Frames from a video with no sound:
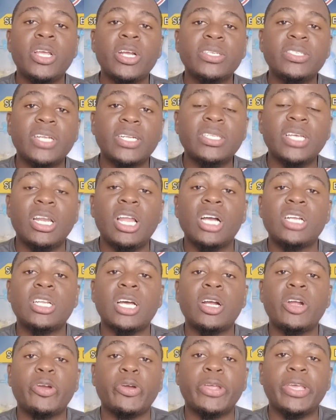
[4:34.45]
There's not a lot
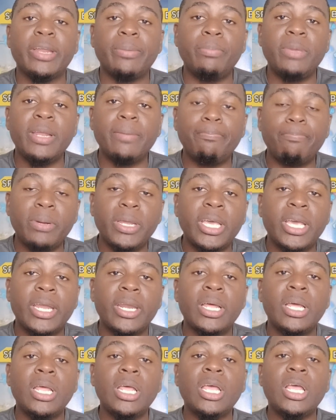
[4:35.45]
of cricket being
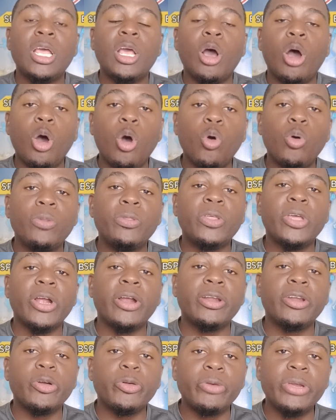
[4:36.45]
played out
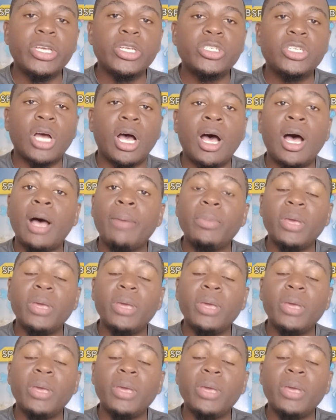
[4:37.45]
there in the region,